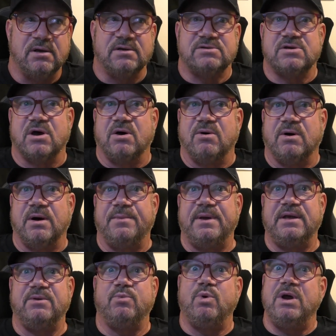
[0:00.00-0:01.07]
So, I
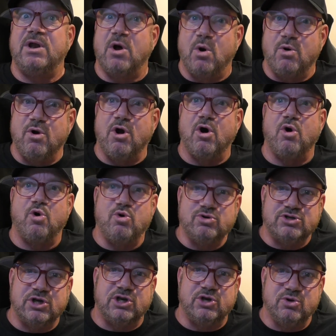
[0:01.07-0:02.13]
mean, we don't know
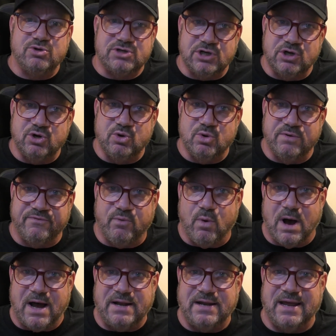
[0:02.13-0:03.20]
who's accusing who of
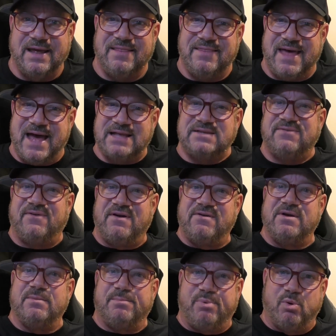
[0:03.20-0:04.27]
what. And that's
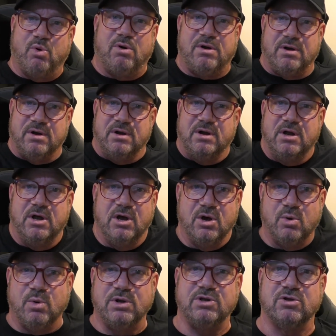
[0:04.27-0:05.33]
very important
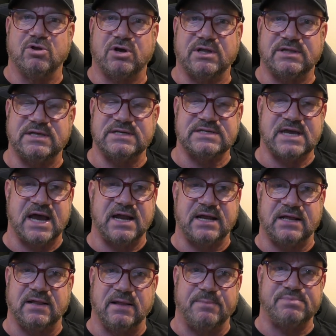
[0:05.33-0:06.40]
when you look at these kind
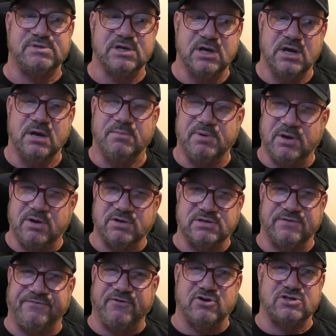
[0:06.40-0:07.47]
of clips. Because
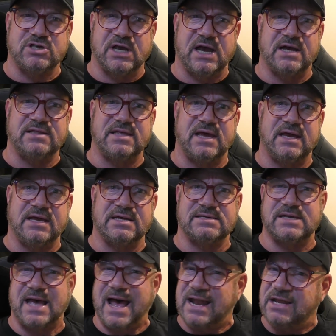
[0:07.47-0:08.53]
the first thing I think
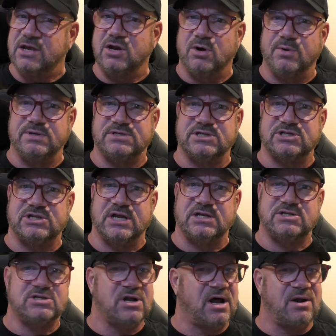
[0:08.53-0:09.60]
is, how do you know he's a
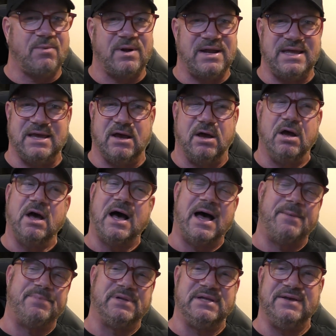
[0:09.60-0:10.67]
snitch? So I don't want to hear,
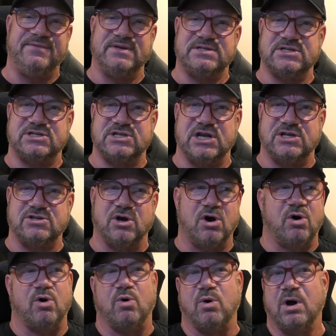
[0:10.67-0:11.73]
I believe he's a snitch.
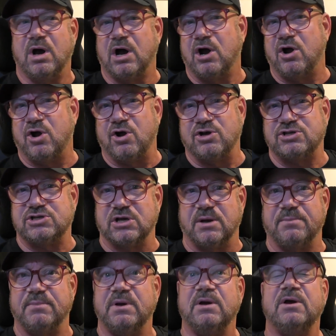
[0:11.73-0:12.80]
Oh, I heard
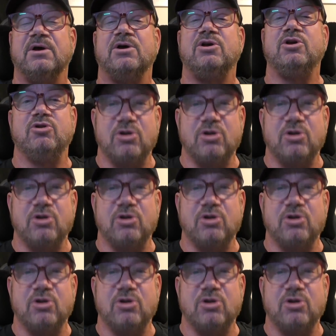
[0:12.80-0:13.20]
something. You